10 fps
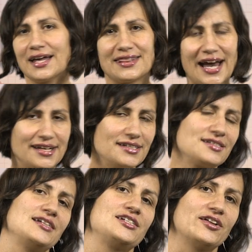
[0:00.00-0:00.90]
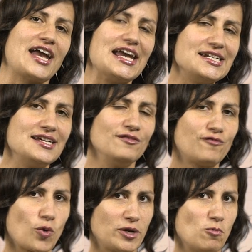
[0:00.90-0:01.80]
that is until
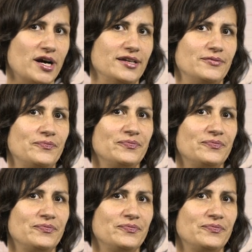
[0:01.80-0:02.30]
1841.